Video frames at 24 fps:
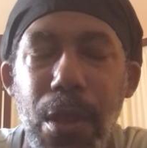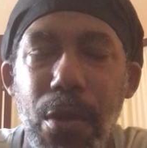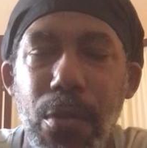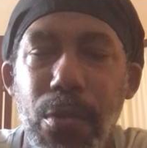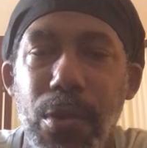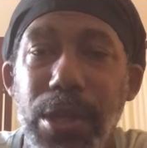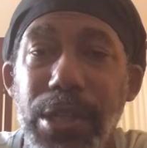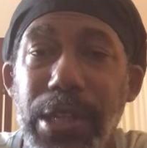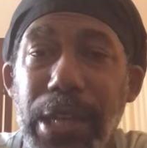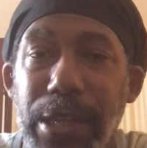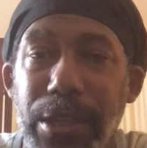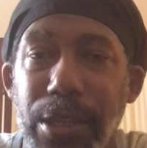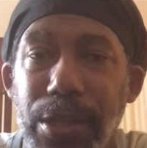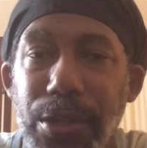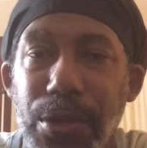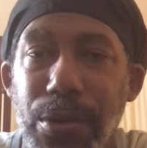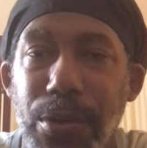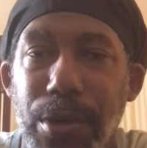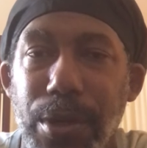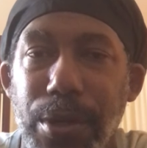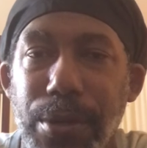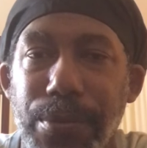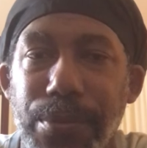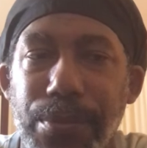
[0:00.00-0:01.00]
was at the
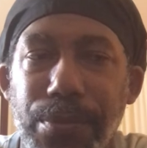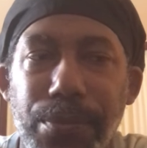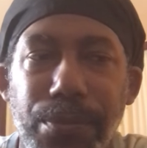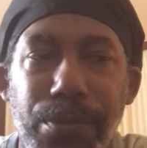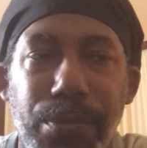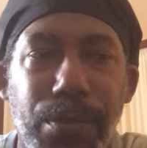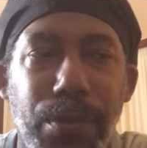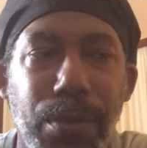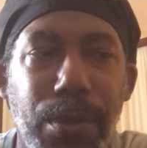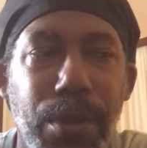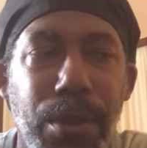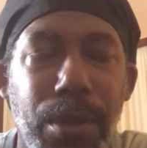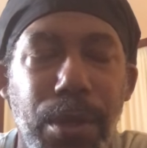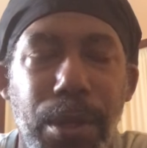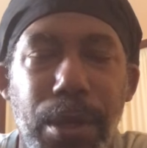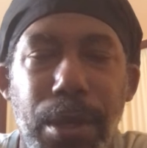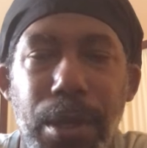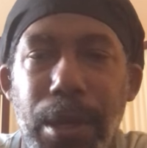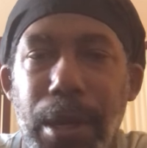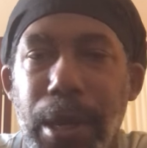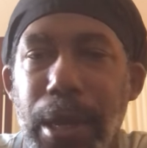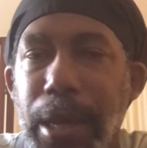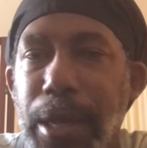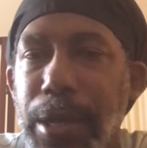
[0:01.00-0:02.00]
door.
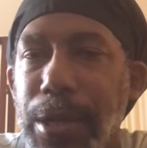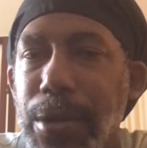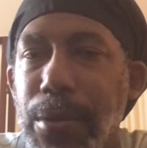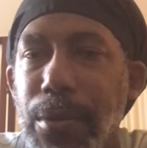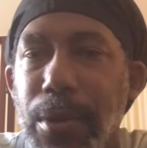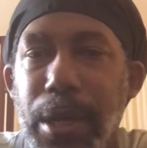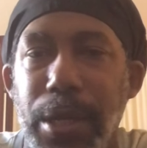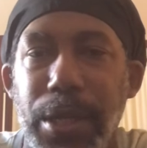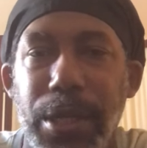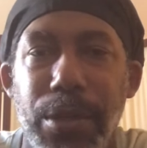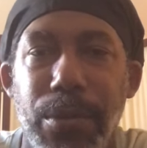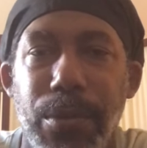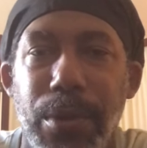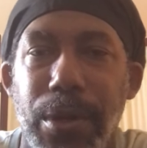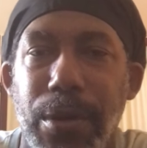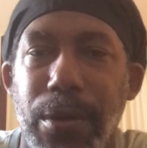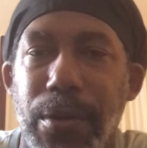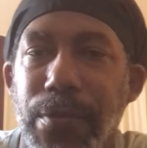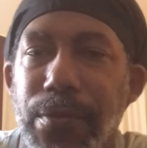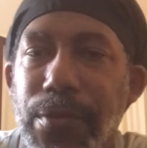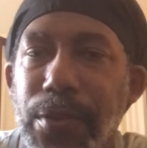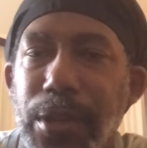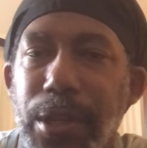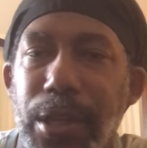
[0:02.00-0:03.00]
I had no idea what her
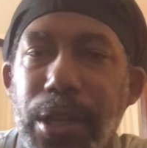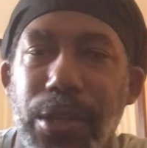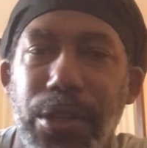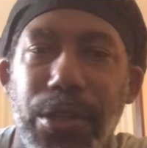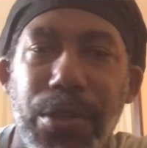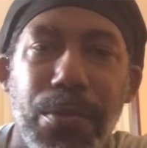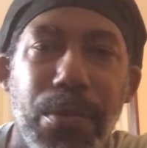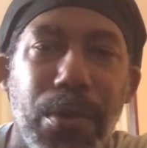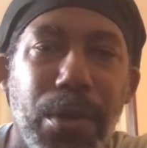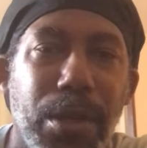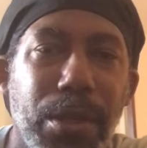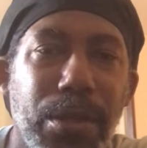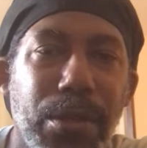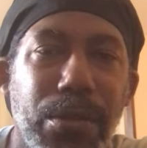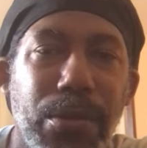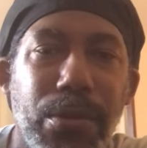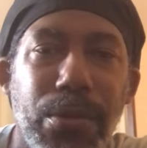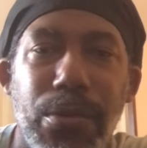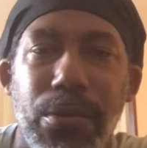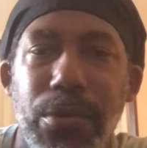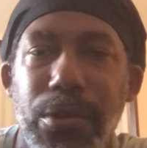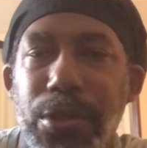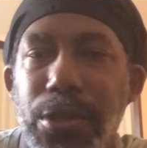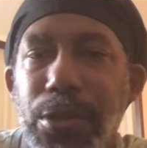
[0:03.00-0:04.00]
affiliation was,
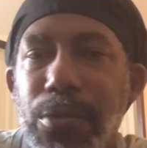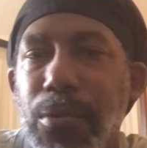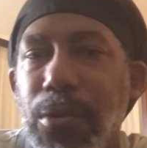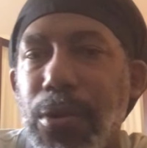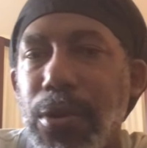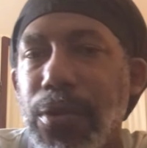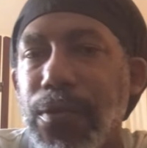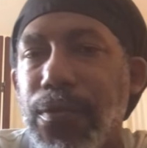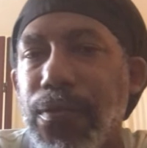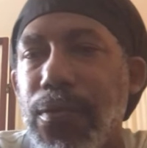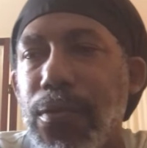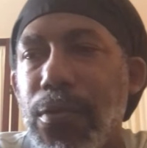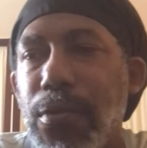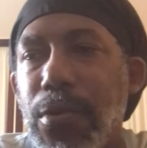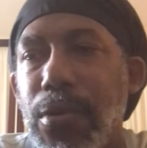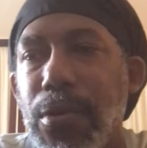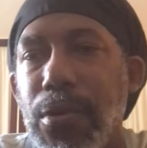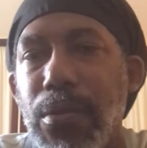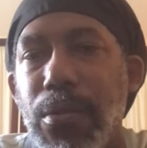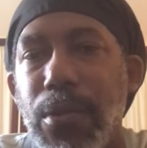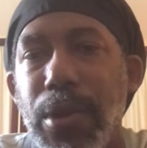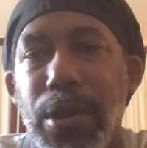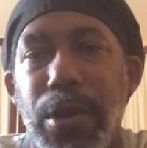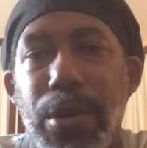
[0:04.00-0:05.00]
who she worked
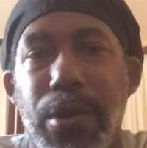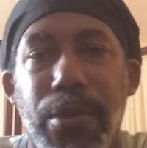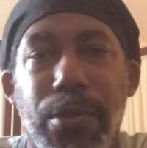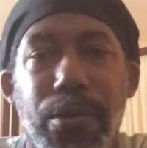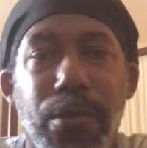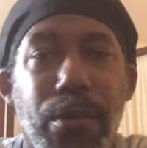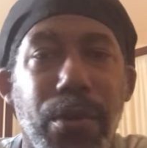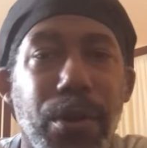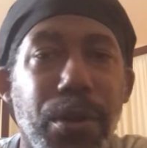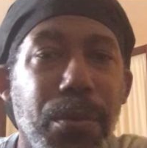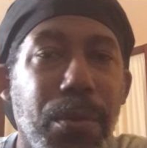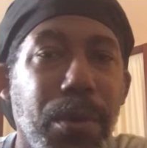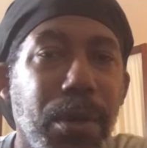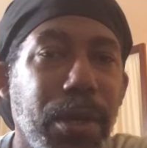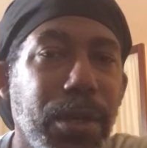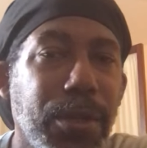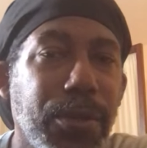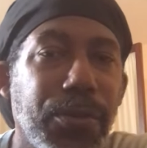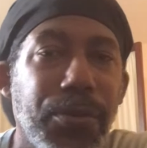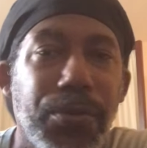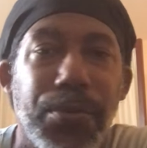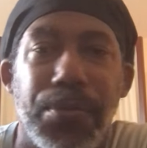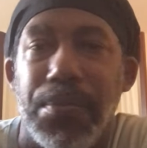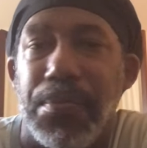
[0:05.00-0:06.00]
for, what her authority was.